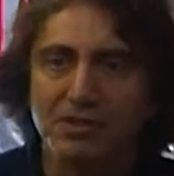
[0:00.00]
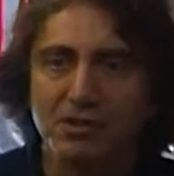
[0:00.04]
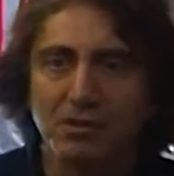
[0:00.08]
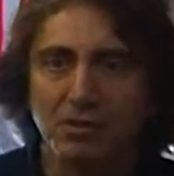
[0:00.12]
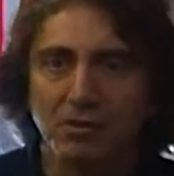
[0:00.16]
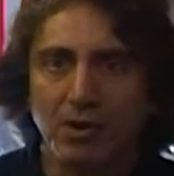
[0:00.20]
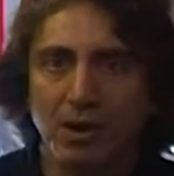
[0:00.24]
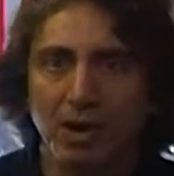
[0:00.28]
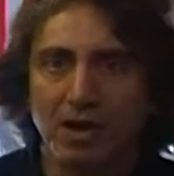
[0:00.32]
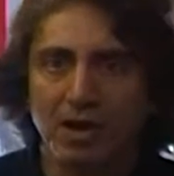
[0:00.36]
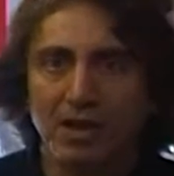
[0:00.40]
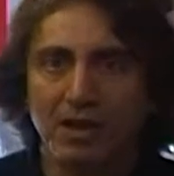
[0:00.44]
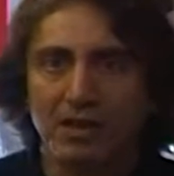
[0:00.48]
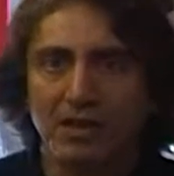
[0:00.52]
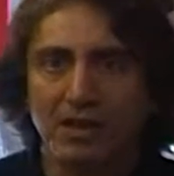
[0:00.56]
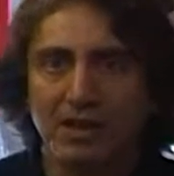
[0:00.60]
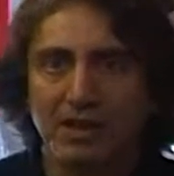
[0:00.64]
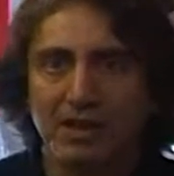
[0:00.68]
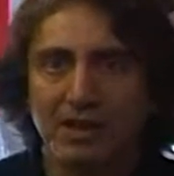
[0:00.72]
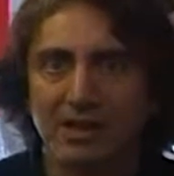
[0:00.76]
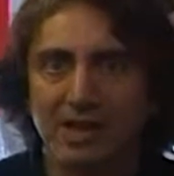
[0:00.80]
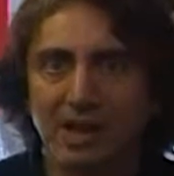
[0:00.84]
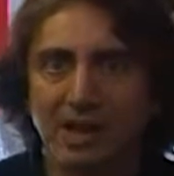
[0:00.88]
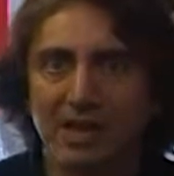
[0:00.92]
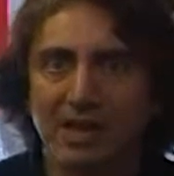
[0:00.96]
That's harass.
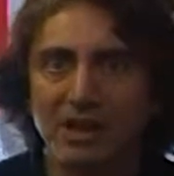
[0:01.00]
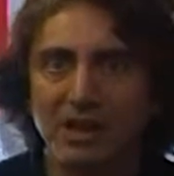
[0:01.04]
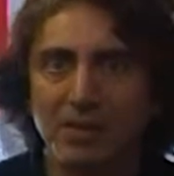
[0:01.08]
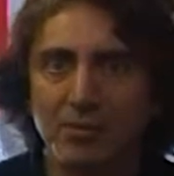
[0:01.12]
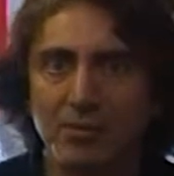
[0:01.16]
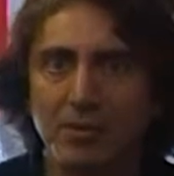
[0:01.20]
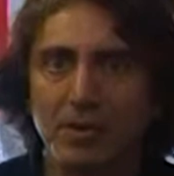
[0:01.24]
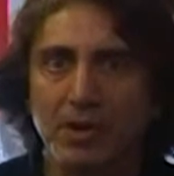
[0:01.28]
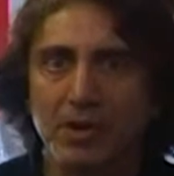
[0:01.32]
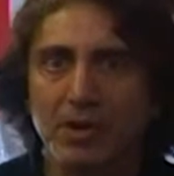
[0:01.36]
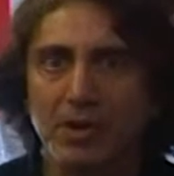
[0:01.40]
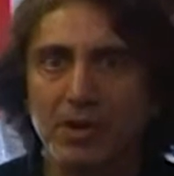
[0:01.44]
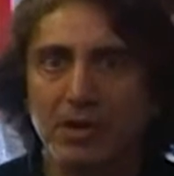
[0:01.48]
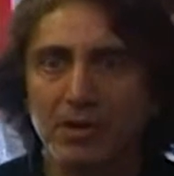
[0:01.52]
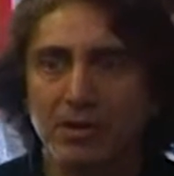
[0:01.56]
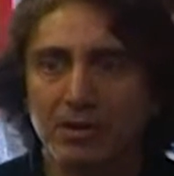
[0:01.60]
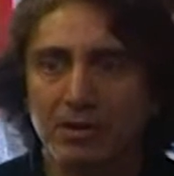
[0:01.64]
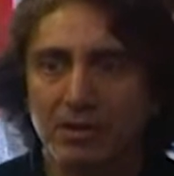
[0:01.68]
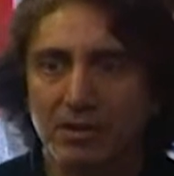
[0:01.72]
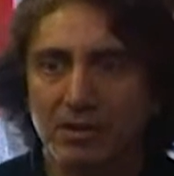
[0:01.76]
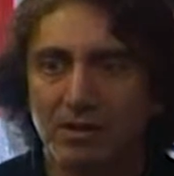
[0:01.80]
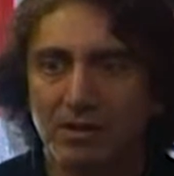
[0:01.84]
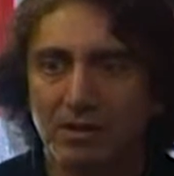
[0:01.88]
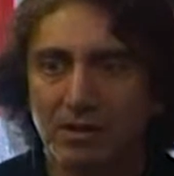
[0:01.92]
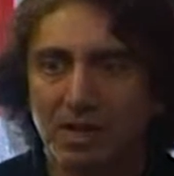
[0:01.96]
That that can be.
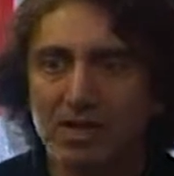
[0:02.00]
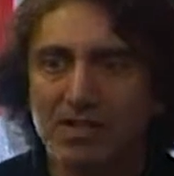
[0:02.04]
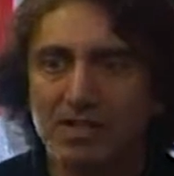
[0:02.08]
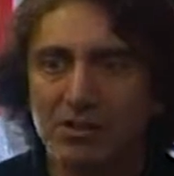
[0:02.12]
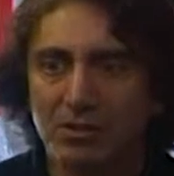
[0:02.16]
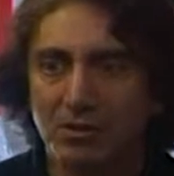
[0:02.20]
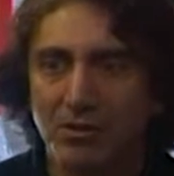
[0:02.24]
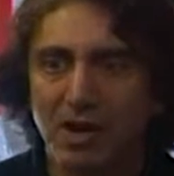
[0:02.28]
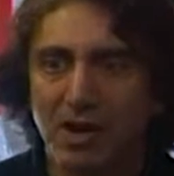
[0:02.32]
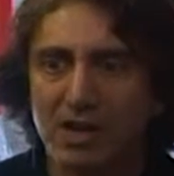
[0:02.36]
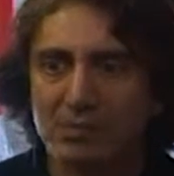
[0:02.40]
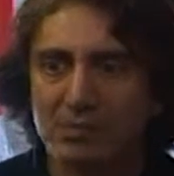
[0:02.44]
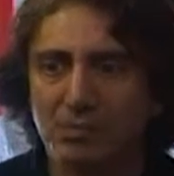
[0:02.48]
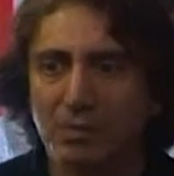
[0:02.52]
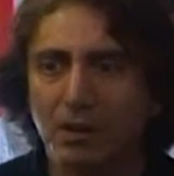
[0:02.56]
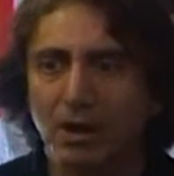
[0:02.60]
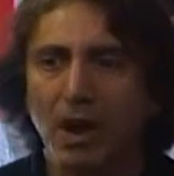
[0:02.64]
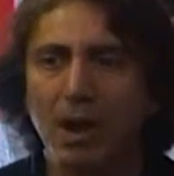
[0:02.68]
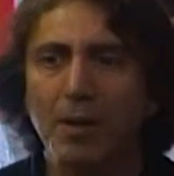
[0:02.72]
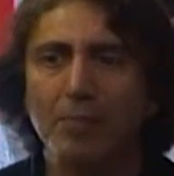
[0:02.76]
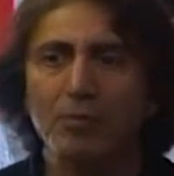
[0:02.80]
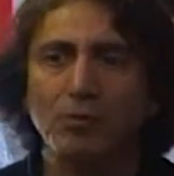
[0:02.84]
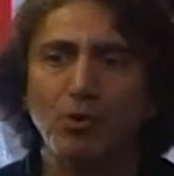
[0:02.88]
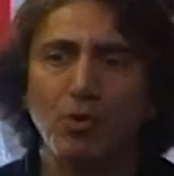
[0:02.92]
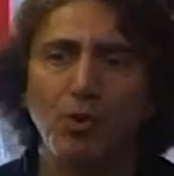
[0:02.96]
Oh. That's harassment.
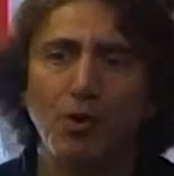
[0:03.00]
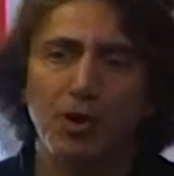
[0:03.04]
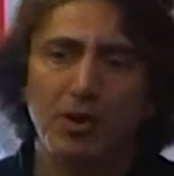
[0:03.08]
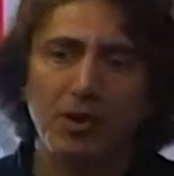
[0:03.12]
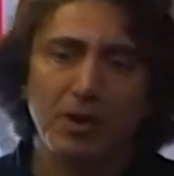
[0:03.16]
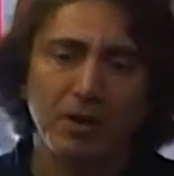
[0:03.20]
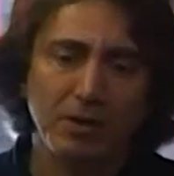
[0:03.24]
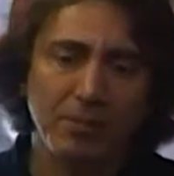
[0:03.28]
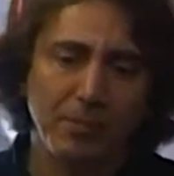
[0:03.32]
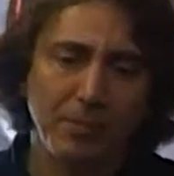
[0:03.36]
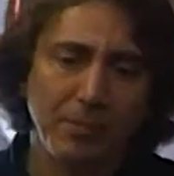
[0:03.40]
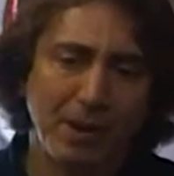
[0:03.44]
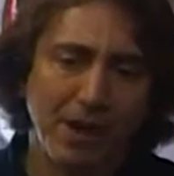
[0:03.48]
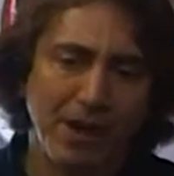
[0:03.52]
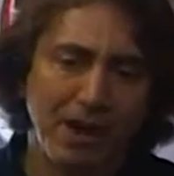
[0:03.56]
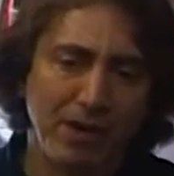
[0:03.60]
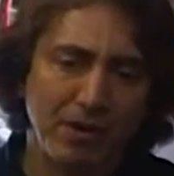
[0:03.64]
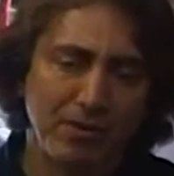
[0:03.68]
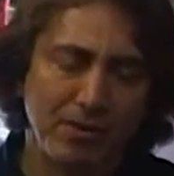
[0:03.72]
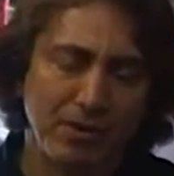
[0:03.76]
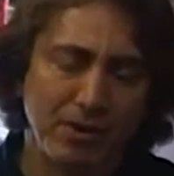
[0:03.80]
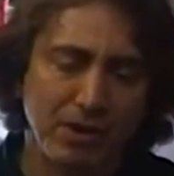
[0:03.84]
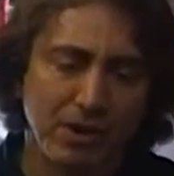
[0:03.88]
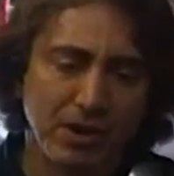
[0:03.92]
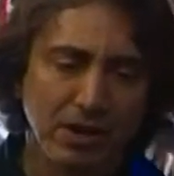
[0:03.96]
No, I'm oh. talking
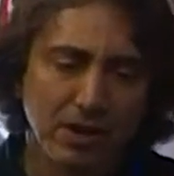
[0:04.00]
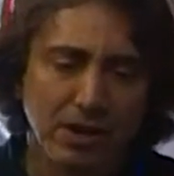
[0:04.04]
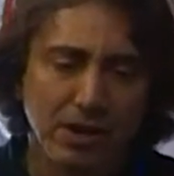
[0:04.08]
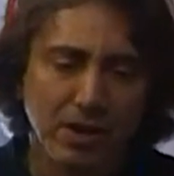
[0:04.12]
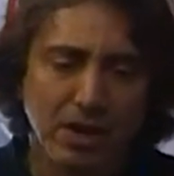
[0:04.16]
about.